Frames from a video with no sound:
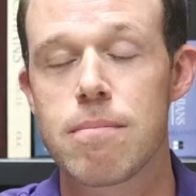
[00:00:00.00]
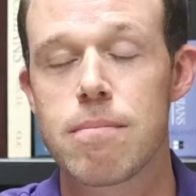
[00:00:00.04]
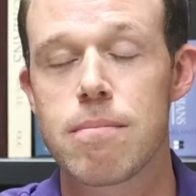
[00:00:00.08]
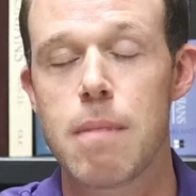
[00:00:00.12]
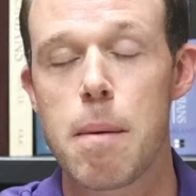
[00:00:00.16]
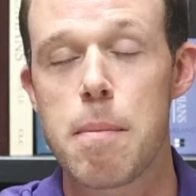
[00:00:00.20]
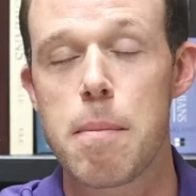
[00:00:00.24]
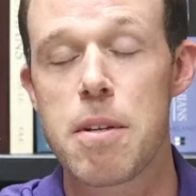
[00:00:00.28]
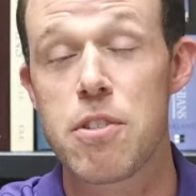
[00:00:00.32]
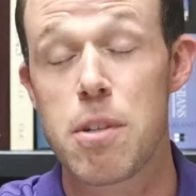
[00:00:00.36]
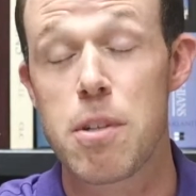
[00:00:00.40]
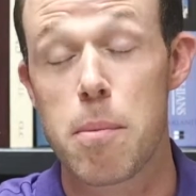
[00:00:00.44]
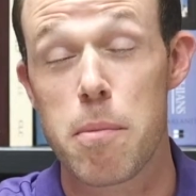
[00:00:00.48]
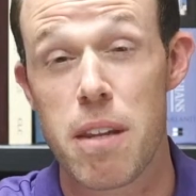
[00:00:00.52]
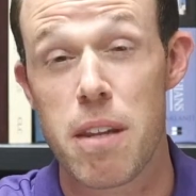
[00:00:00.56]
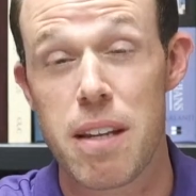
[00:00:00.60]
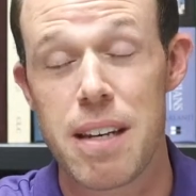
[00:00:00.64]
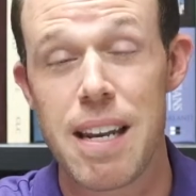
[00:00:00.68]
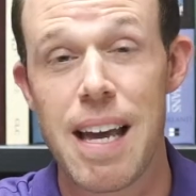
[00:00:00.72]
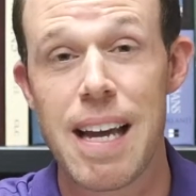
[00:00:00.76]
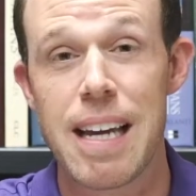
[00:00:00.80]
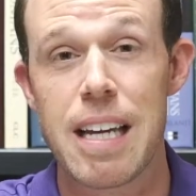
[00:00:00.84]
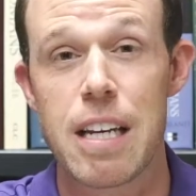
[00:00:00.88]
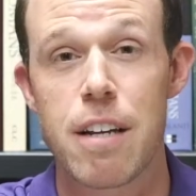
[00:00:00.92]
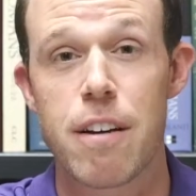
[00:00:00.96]
maybe some of the
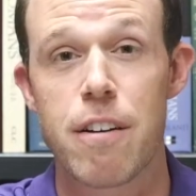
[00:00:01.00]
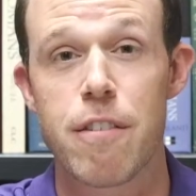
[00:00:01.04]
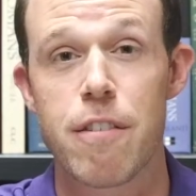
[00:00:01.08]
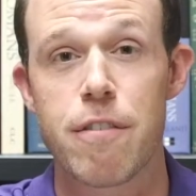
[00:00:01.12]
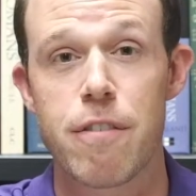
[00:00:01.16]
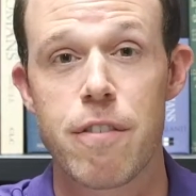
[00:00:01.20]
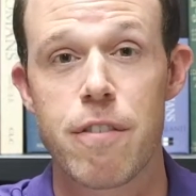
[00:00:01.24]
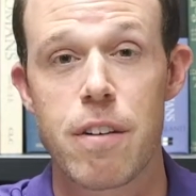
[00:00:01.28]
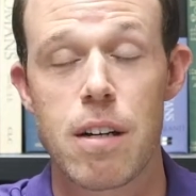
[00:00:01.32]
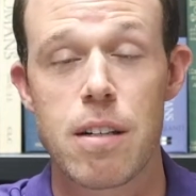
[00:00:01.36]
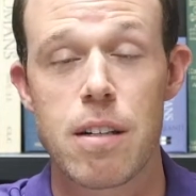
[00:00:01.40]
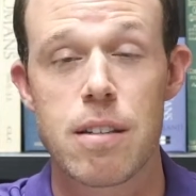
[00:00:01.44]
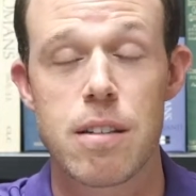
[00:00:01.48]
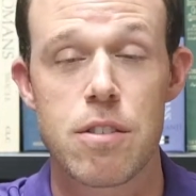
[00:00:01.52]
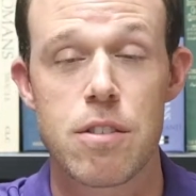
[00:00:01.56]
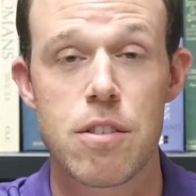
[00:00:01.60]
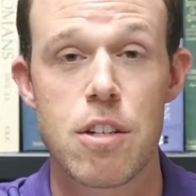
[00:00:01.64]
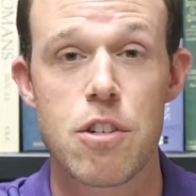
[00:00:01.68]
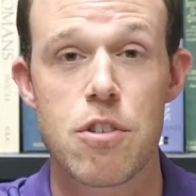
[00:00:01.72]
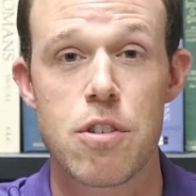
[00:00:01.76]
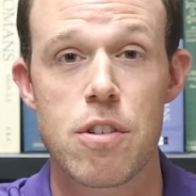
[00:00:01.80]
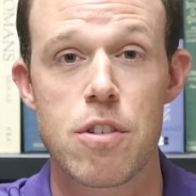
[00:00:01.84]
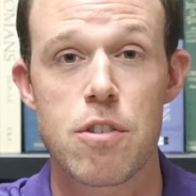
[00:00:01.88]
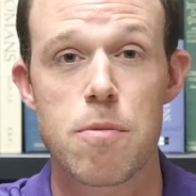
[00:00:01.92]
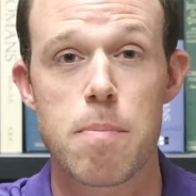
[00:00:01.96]
negative
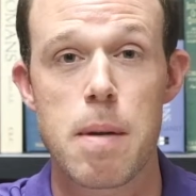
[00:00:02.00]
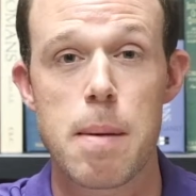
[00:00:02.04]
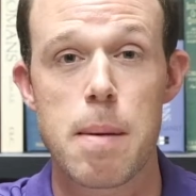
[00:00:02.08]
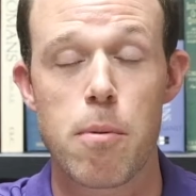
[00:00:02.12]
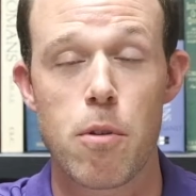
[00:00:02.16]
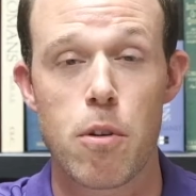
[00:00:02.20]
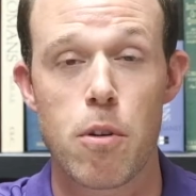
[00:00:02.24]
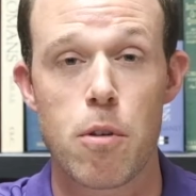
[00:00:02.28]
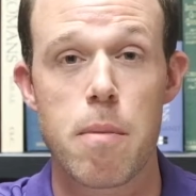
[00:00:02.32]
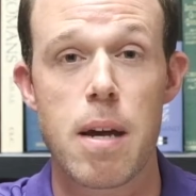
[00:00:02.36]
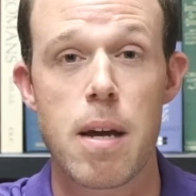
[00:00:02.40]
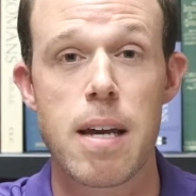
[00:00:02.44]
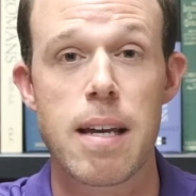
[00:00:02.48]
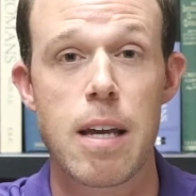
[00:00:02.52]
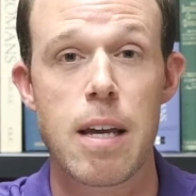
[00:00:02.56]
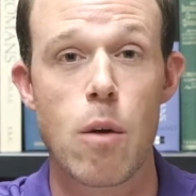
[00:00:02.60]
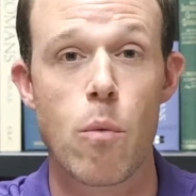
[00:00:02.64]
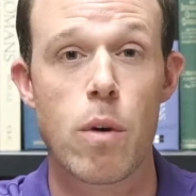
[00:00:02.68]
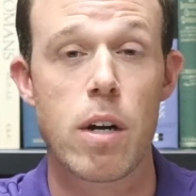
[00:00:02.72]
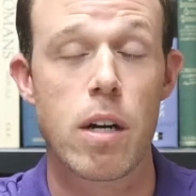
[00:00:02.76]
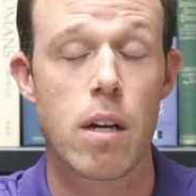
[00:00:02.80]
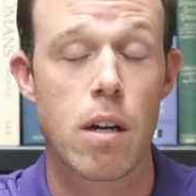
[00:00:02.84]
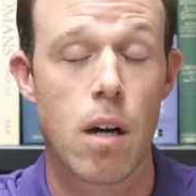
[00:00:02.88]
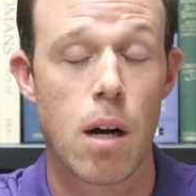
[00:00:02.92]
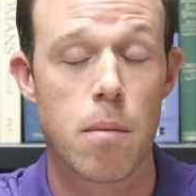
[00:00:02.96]
decisions people are making
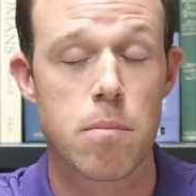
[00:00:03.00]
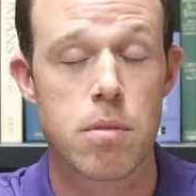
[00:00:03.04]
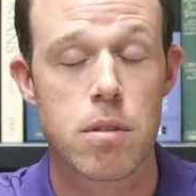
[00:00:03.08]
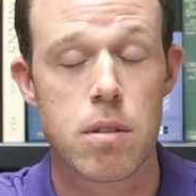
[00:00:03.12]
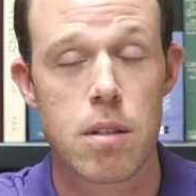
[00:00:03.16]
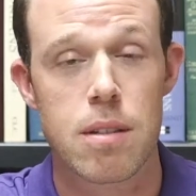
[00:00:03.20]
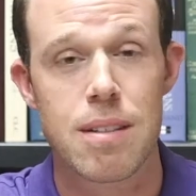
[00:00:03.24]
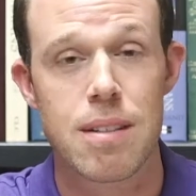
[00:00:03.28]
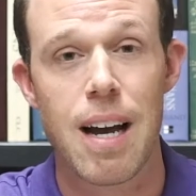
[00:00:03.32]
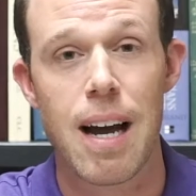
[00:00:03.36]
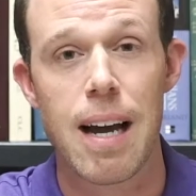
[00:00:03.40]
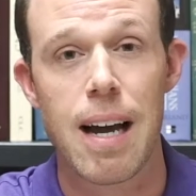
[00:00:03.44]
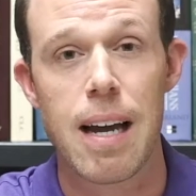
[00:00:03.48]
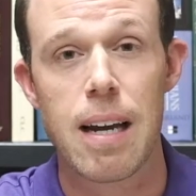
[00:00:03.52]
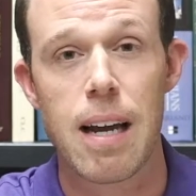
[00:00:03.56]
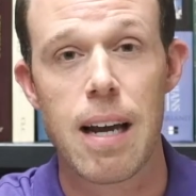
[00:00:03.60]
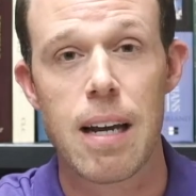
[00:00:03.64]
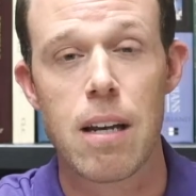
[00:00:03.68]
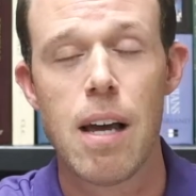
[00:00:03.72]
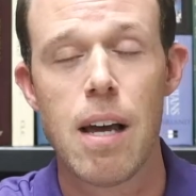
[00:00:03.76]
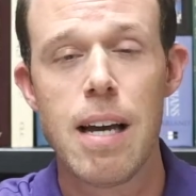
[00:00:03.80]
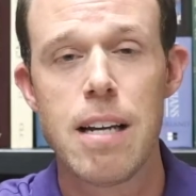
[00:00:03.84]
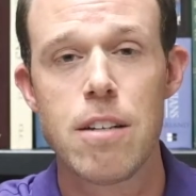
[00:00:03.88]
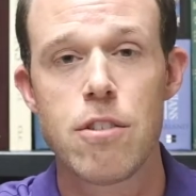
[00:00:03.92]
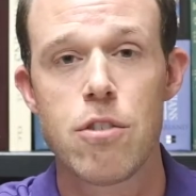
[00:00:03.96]
when it comes to diet,
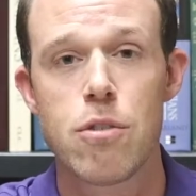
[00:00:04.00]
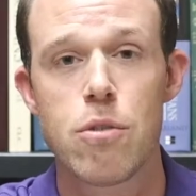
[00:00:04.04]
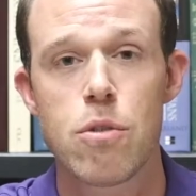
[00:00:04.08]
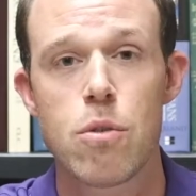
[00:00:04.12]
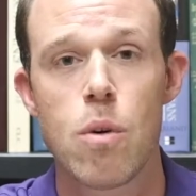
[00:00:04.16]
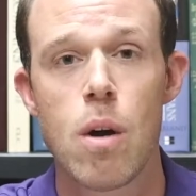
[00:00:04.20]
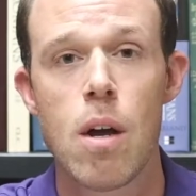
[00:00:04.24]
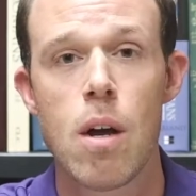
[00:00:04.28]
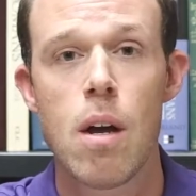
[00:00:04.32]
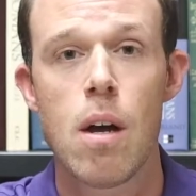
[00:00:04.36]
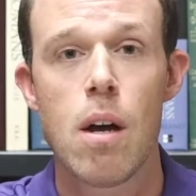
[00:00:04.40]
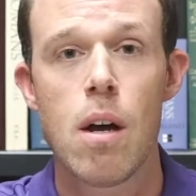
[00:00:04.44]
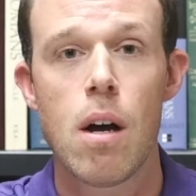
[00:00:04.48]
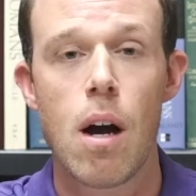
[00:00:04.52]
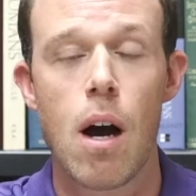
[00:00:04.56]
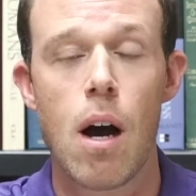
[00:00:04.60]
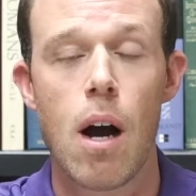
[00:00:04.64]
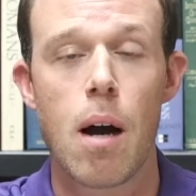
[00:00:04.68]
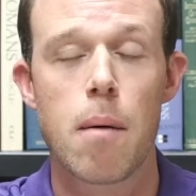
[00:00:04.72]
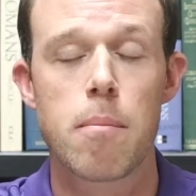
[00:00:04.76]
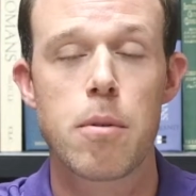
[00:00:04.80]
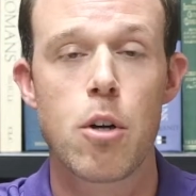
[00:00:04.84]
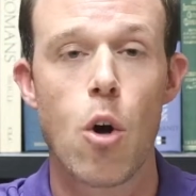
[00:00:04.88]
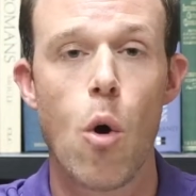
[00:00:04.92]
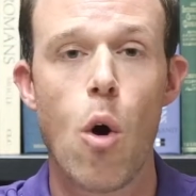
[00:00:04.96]
I'd like to
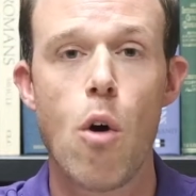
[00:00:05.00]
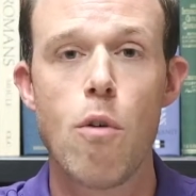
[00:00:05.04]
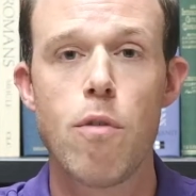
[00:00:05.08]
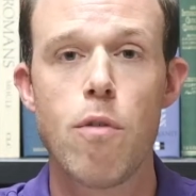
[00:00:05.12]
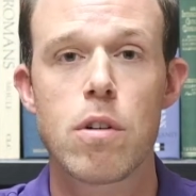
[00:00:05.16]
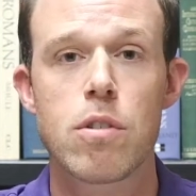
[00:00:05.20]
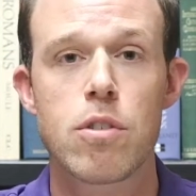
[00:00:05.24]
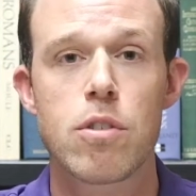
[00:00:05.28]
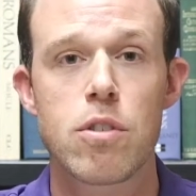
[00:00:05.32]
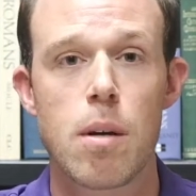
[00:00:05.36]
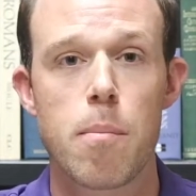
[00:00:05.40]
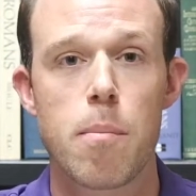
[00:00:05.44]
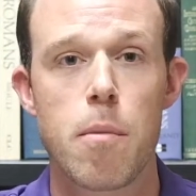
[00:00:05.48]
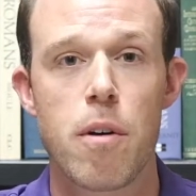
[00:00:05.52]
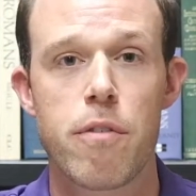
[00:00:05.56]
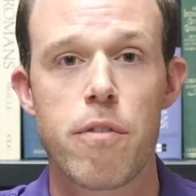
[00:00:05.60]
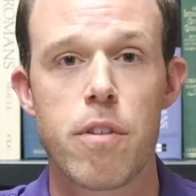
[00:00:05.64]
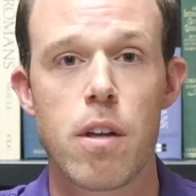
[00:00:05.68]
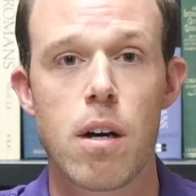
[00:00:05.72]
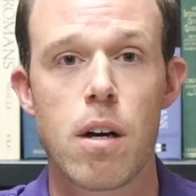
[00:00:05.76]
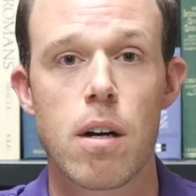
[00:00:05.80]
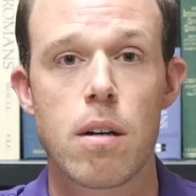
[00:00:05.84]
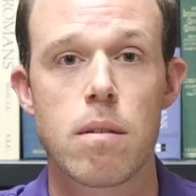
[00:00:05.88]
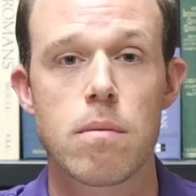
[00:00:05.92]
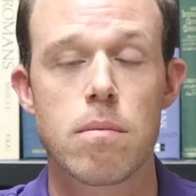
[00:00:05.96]
go over some of
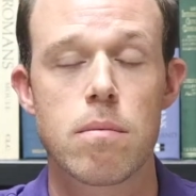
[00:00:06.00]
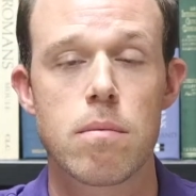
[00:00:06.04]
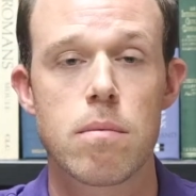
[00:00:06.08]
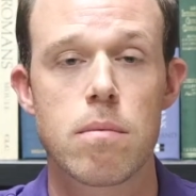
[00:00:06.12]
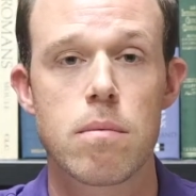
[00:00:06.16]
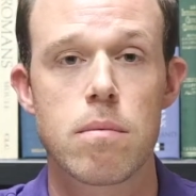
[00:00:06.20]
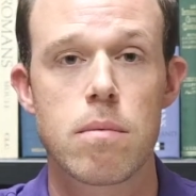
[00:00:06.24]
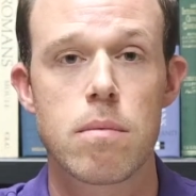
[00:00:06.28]
the